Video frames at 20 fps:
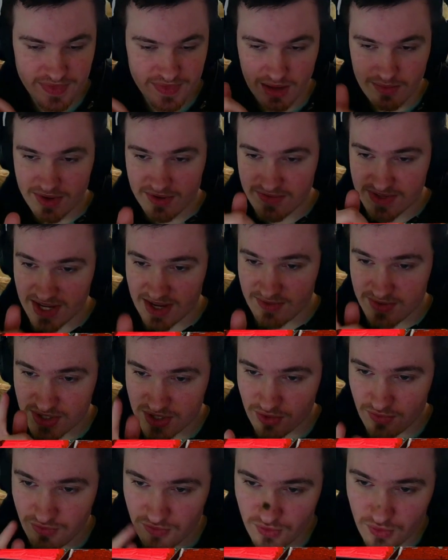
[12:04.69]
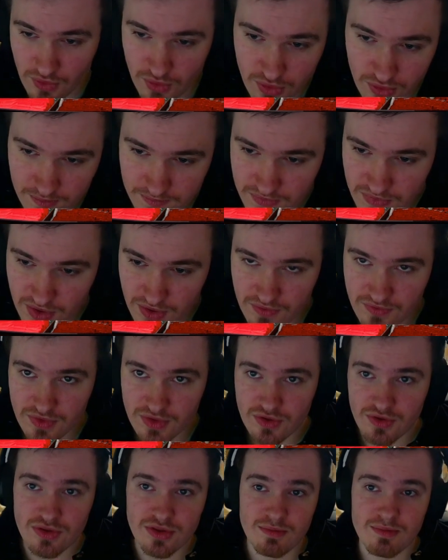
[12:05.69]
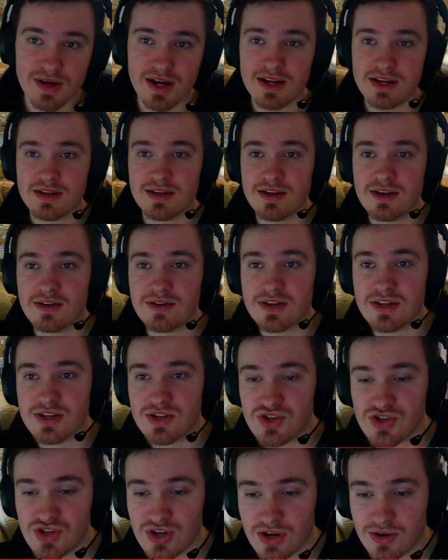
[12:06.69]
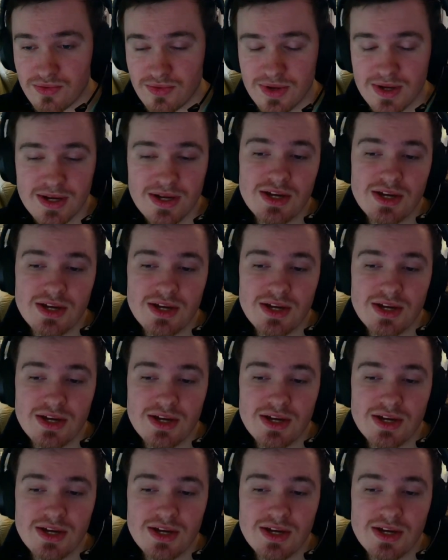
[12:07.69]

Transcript: believe it's episode 4 of the Good, the Bad and the Ugly show.